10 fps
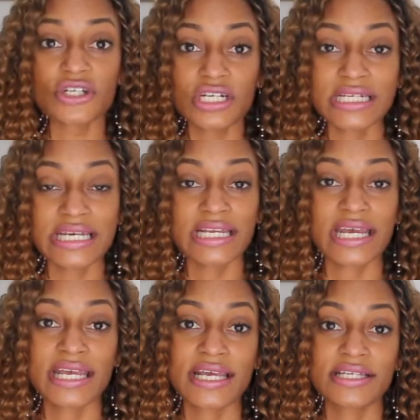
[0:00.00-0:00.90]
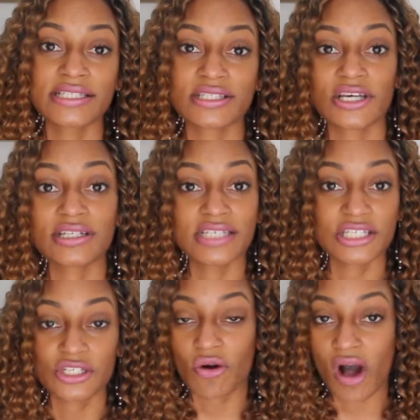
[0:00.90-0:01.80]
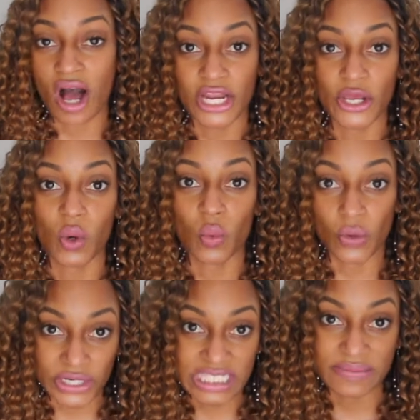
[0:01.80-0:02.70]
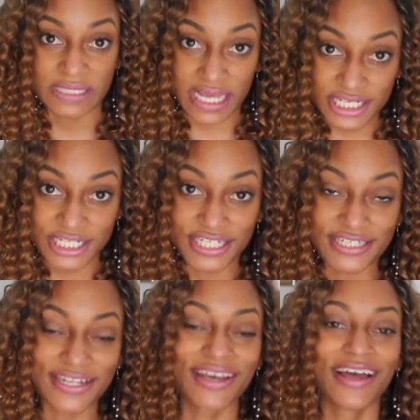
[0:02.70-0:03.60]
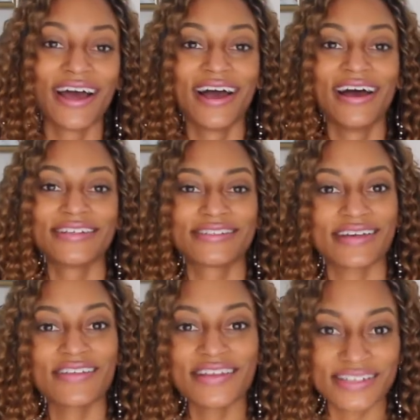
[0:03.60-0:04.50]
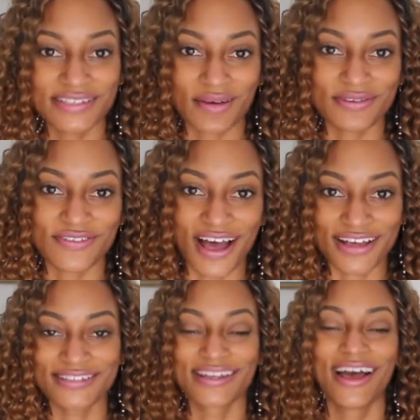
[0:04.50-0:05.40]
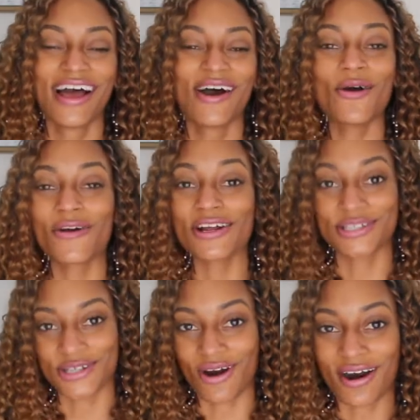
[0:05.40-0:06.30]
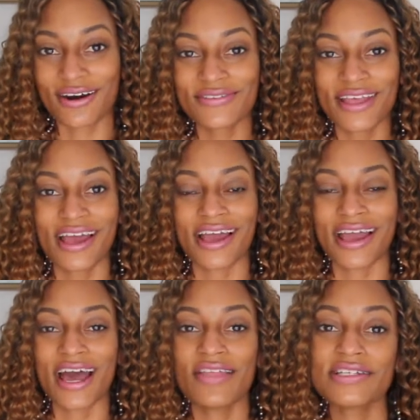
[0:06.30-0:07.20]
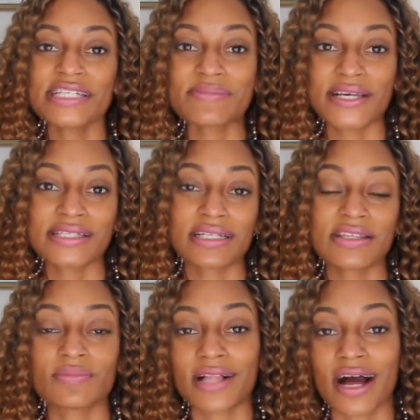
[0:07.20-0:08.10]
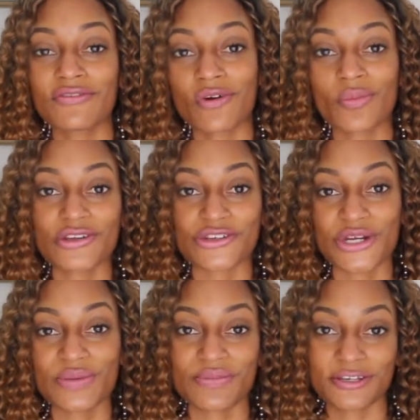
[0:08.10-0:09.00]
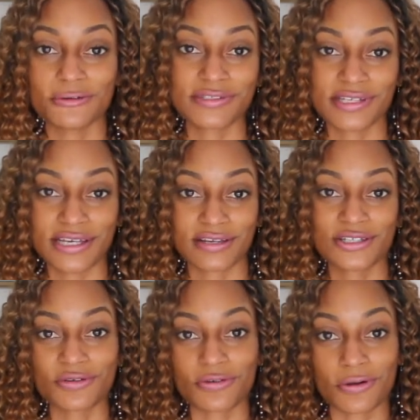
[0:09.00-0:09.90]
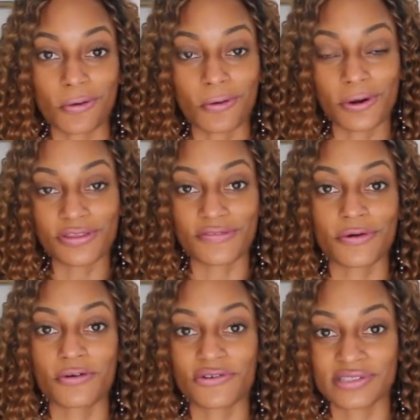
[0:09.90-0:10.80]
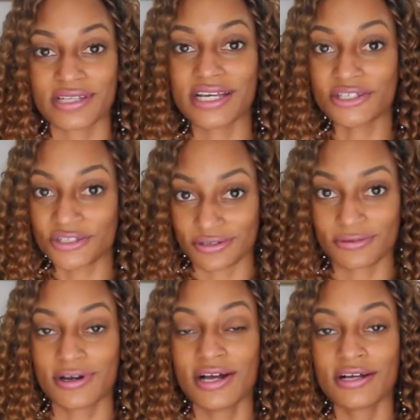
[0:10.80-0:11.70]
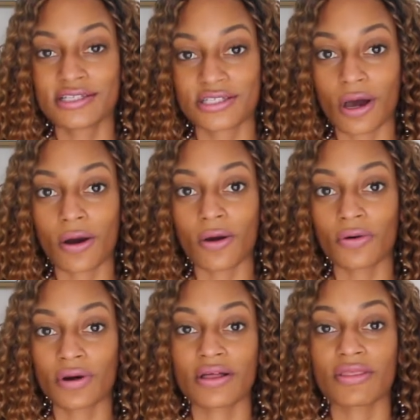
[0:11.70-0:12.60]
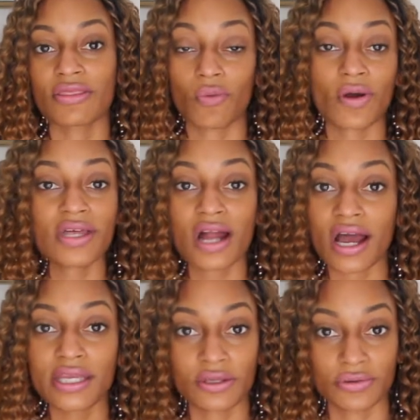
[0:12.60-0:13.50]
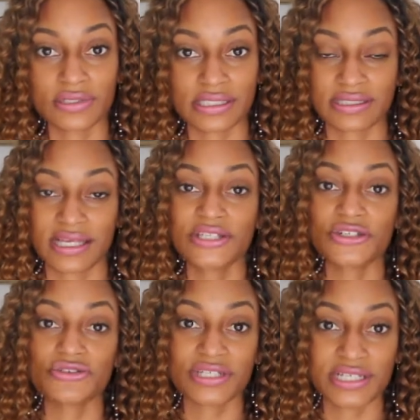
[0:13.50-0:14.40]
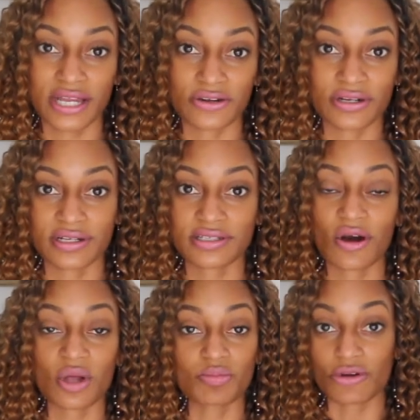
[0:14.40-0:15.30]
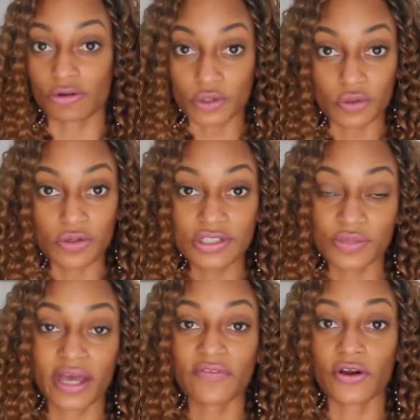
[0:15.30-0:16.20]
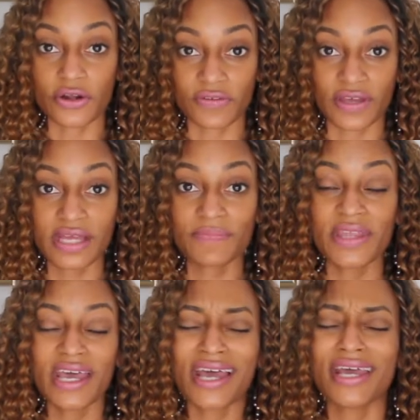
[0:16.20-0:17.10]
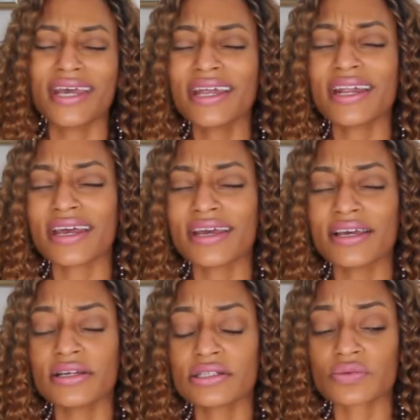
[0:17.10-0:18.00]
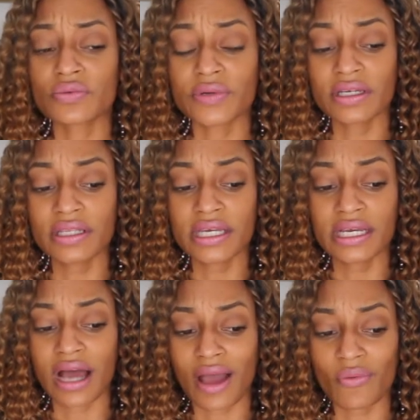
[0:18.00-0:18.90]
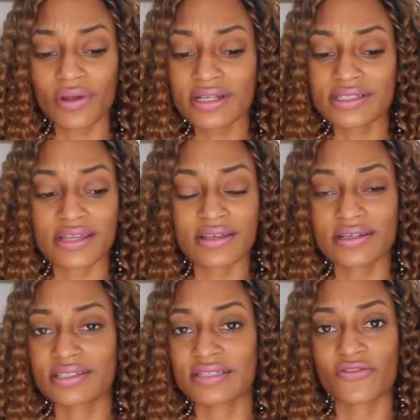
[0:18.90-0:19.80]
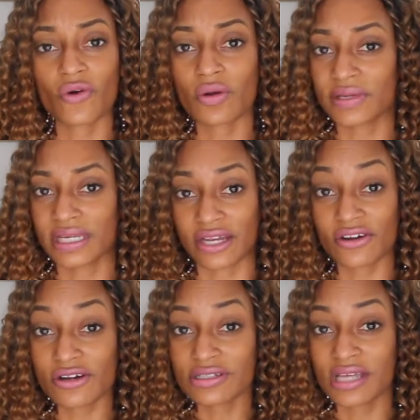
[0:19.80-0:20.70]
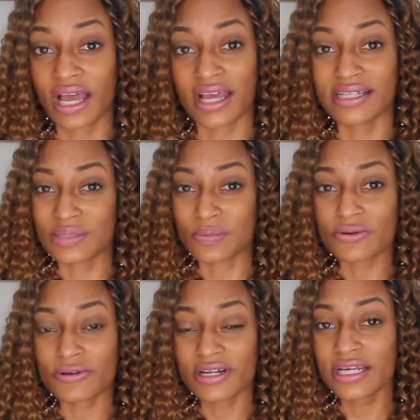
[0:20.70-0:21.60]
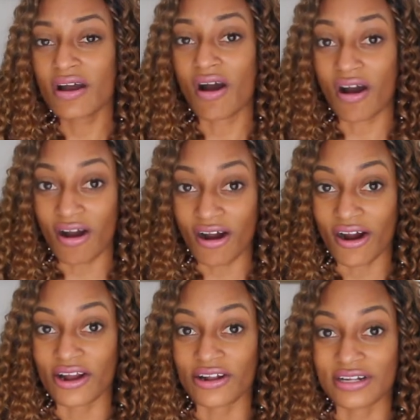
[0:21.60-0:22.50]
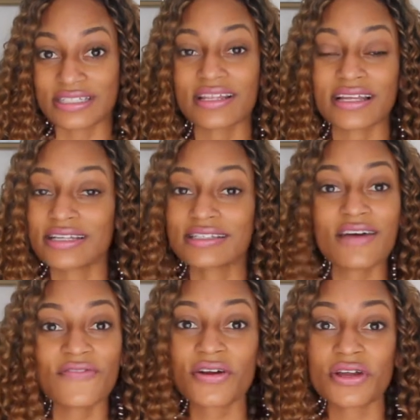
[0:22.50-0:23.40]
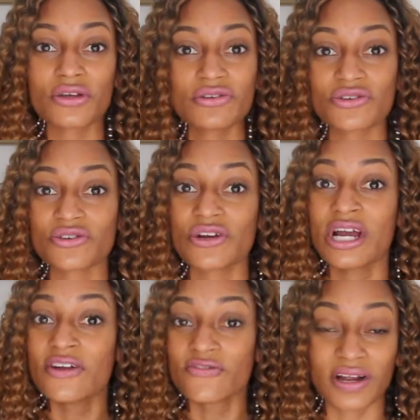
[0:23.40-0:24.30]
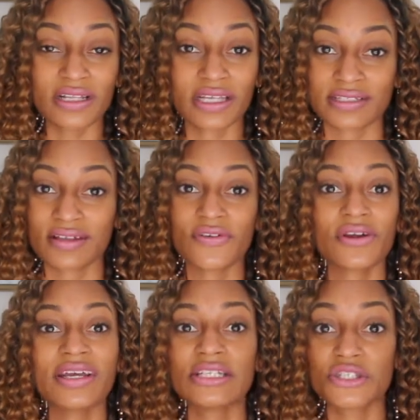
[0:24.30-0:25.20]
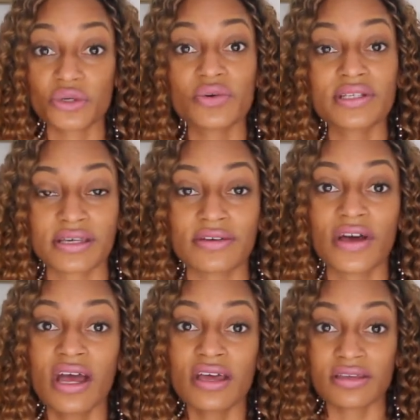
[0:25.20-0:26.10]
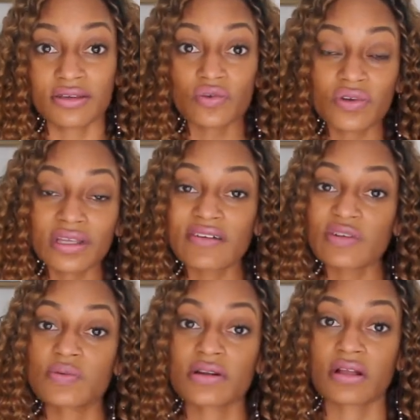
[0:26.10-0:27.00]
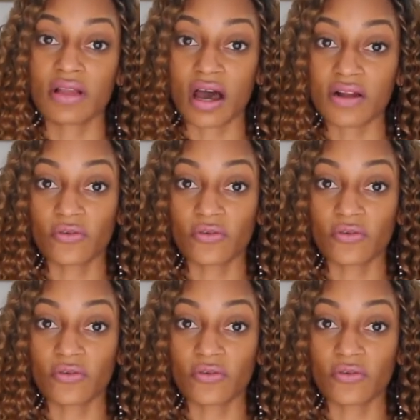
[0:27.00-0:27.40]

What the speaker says: you're gonna need is a digital audio workstation. Say that 10 times fast. Or a DAW. And this is basically the platform that you're going to be using to record the vocals into. So the one that I use, it's the industry standard and it's called Pro Tools. You may have heard of it. It is really, I wouldn't say that it's for beginners. It's pretty hard. It's not very user friendly. It's not very intuitive. You really have to put in a lot